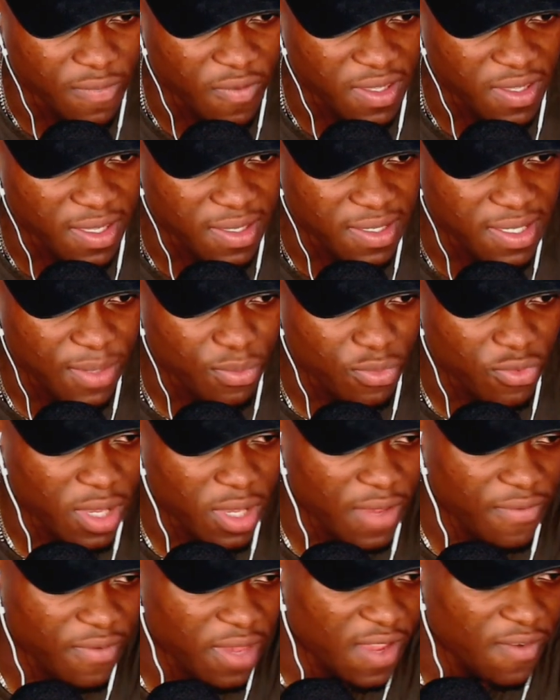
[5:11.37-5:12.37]
This time we'll
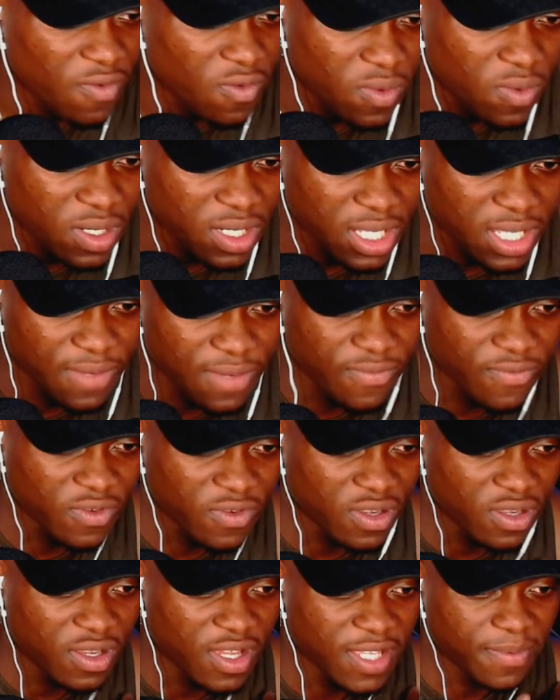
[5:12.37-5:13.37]
have everyone in the
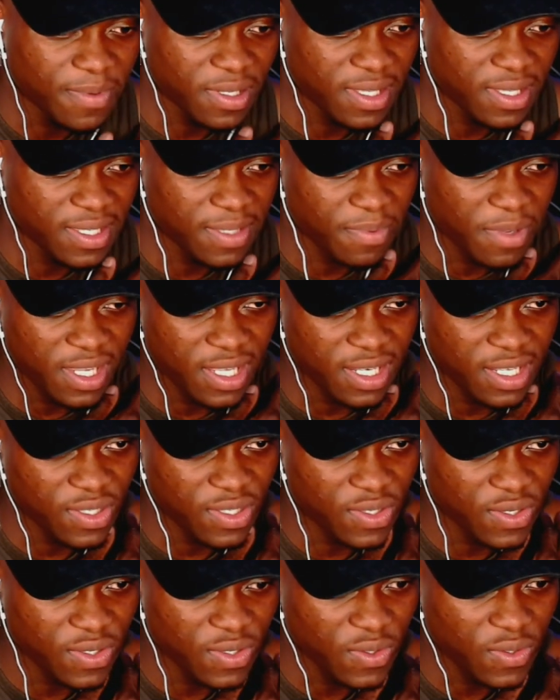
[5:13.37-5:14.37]
class participating in
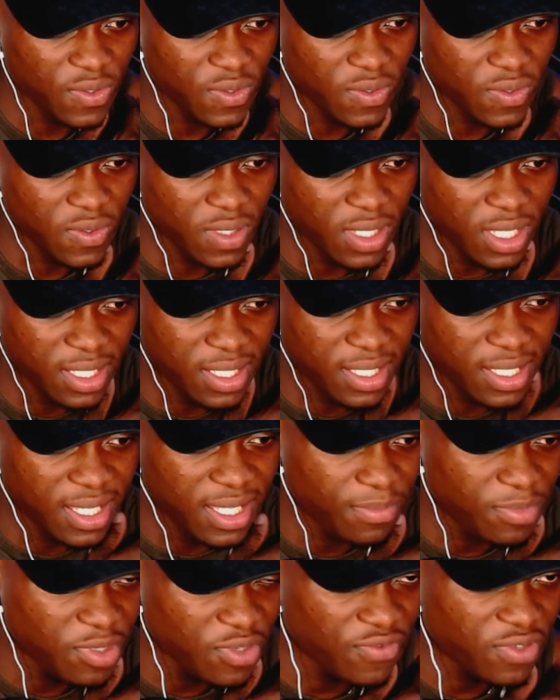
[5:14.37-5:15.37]

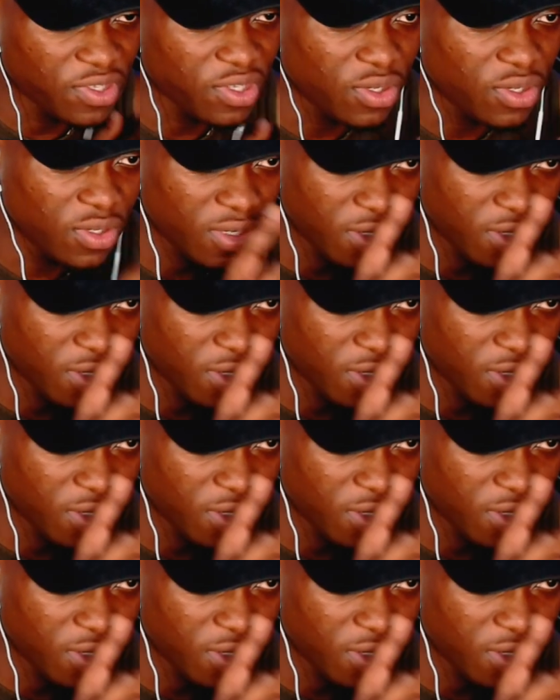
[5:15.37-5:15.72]
teams of two.